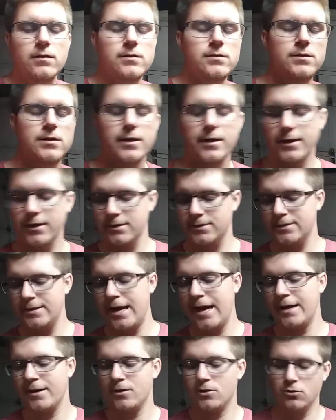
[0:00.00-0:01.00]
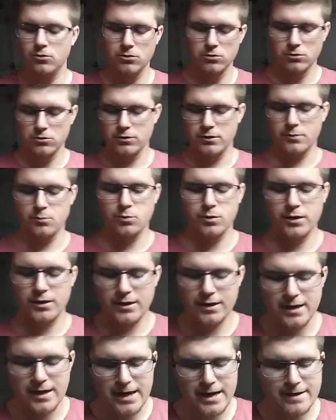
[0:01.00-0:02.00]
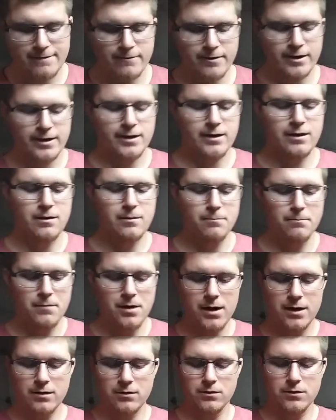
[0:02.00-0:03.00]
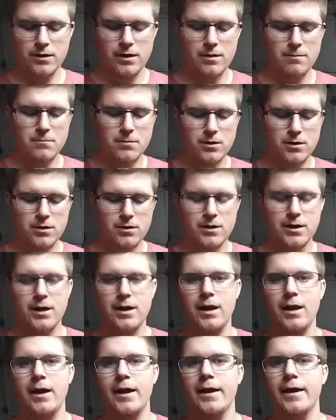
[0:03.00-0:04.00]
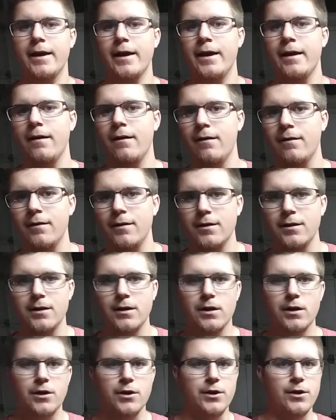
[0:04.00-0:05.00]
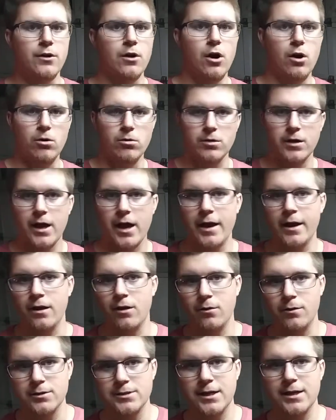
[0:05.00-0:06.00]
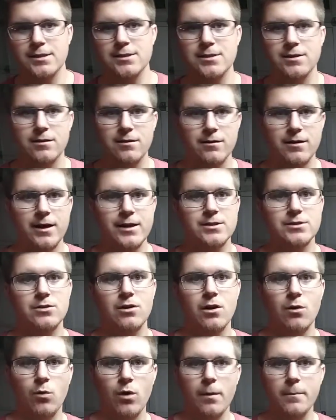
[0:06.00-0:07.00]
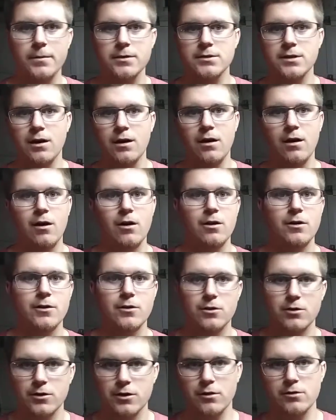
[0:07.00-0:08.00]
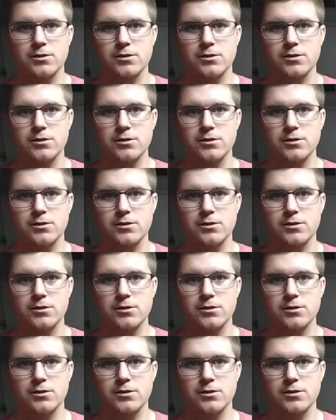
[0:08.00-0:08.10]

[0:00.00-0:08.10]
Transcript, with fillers: the tactical, it really didn't have a uh, model number, kind of like how, you know, Olight always has their SR1 baton or, you know,